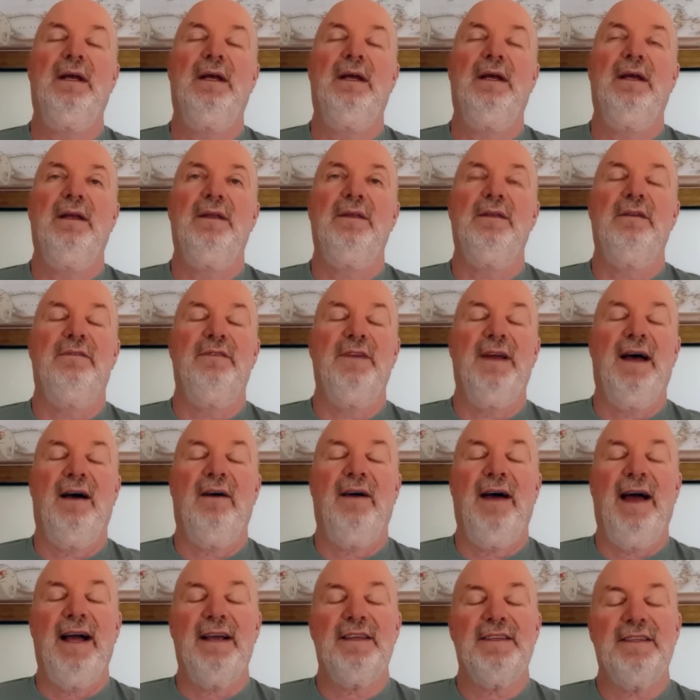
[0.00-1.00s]
you've
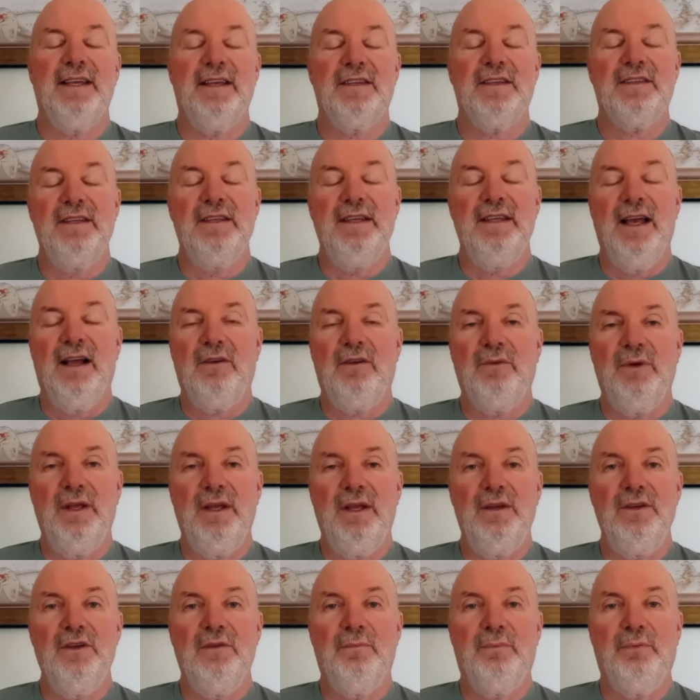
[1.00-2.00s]
now accessed the equity
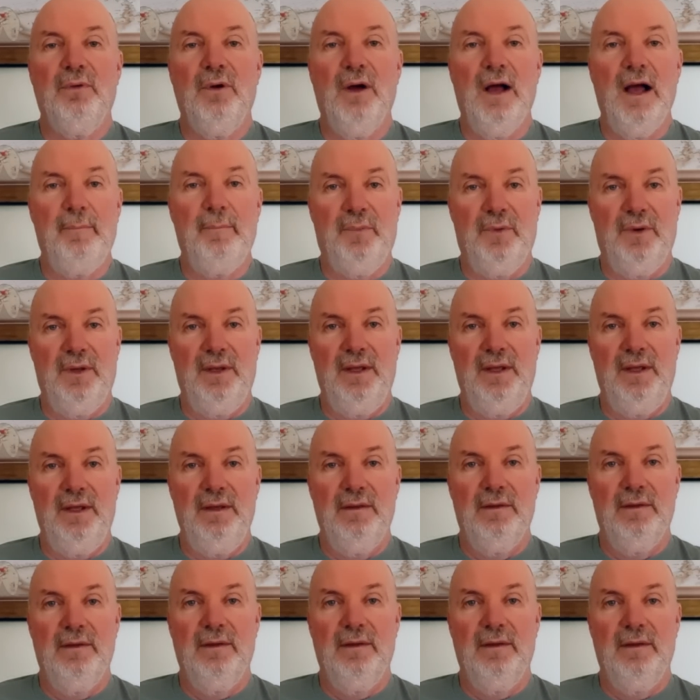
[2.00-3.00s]
in your property
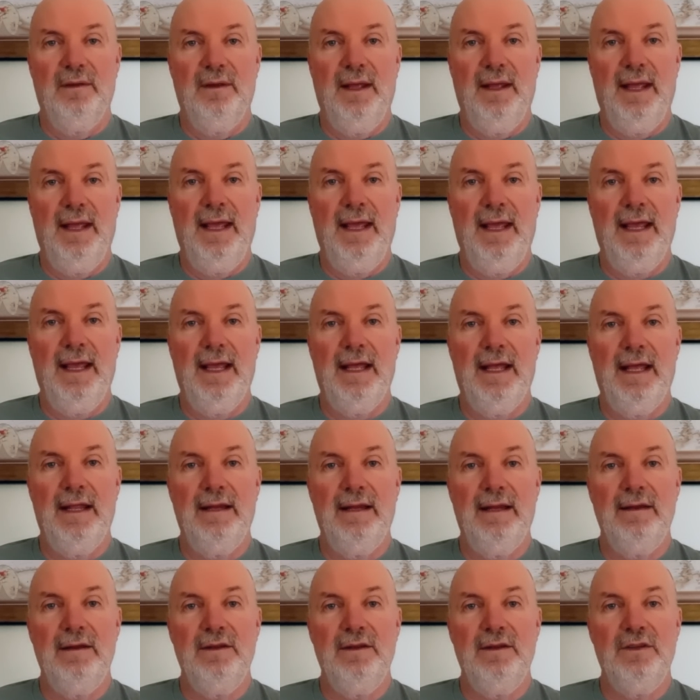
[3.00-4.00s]

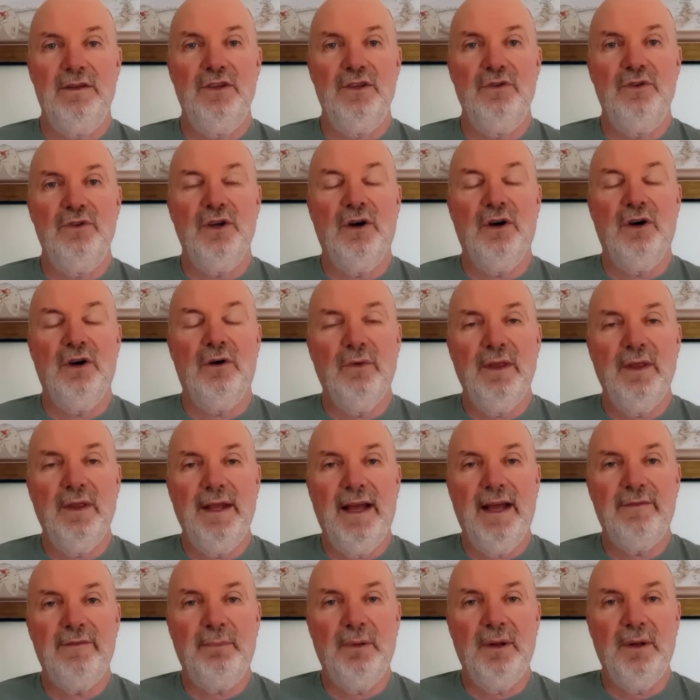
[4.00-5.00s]
and you don't really
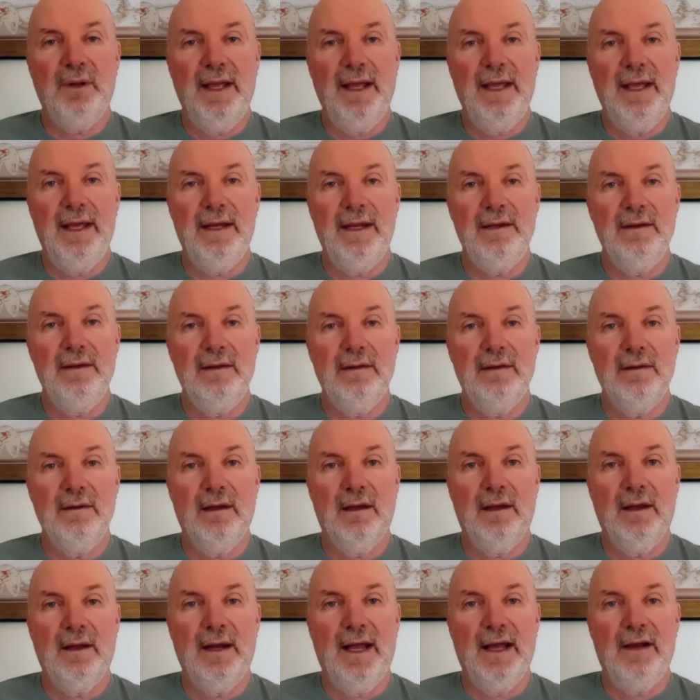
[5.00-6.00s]
have a plan
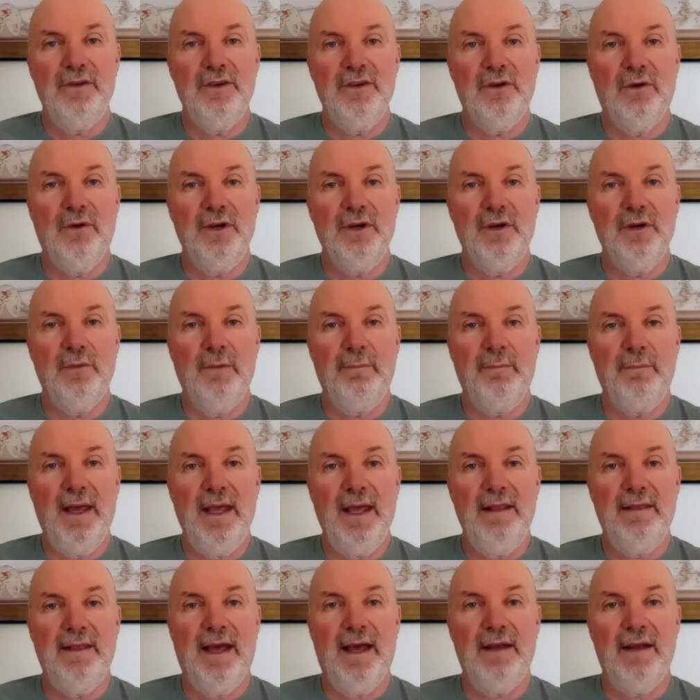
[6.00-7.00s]
on how you're going to
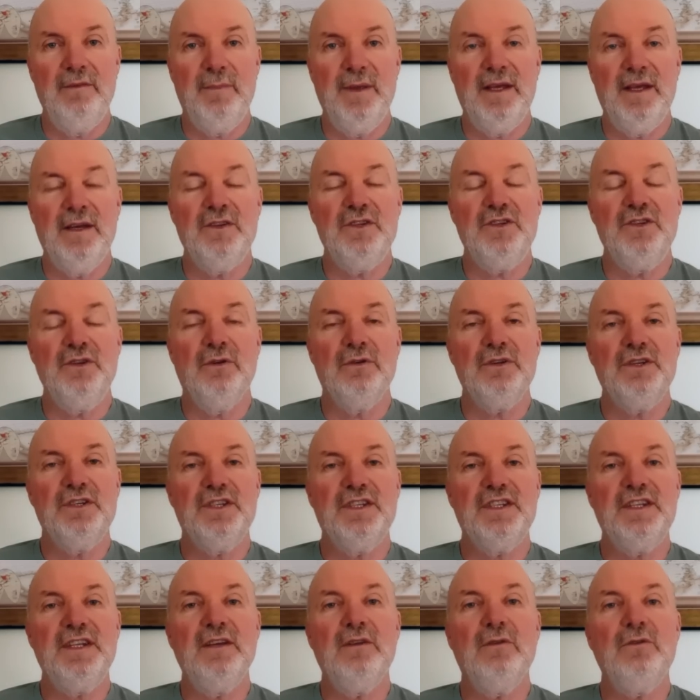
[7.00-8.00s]
repay that because you're
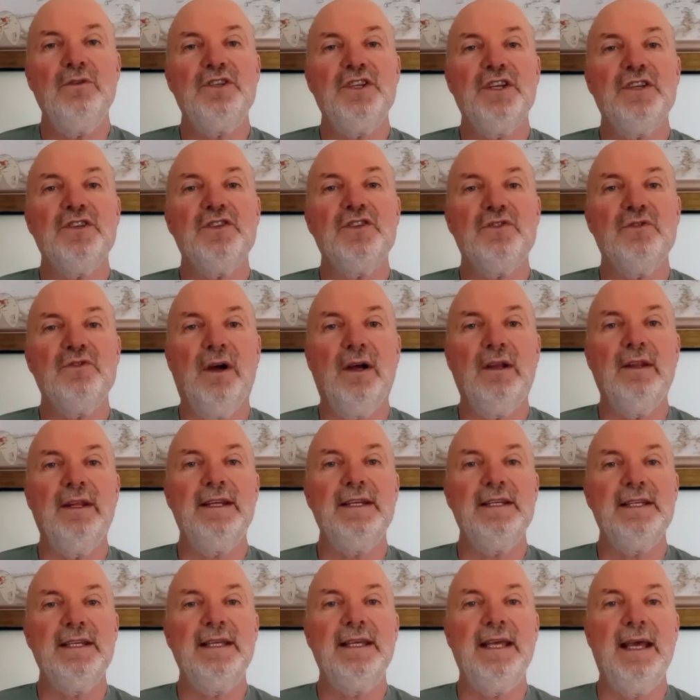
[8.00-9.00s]
still just
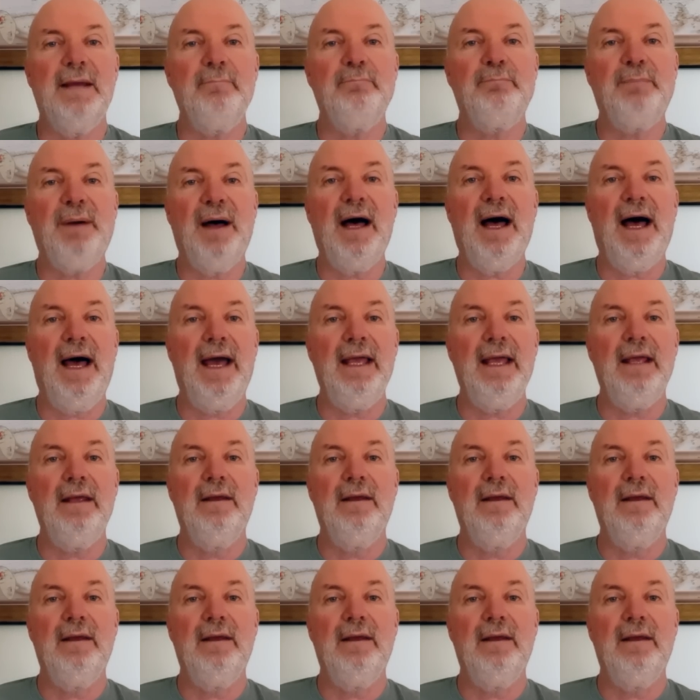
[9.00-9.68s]
struggling to get by.